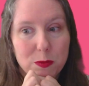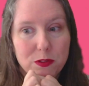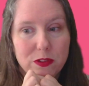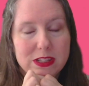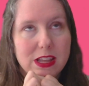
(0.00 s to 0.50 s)
of
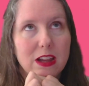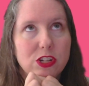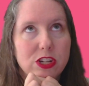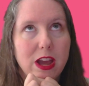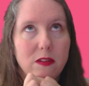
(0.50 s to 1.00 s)
friends that
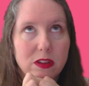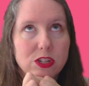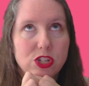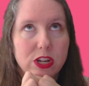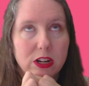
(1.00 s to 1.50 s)
have that
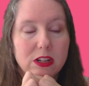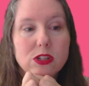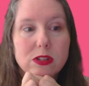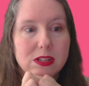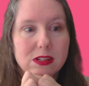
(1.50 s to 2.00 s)
shared
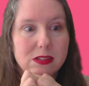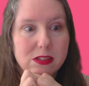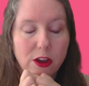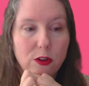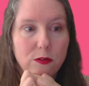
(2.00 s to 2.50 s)
interest is
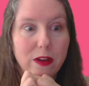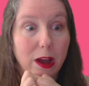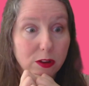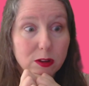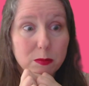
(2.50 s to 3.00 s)
so
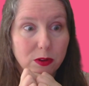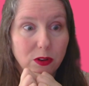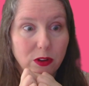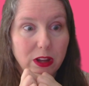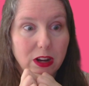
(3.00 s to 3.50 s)

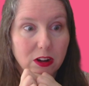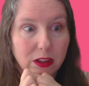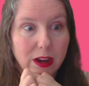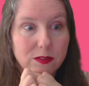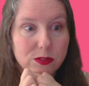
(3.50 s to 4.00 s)
valuable in our
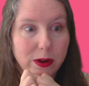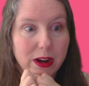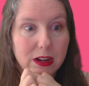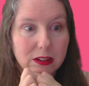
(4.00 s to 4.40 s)
lives, right?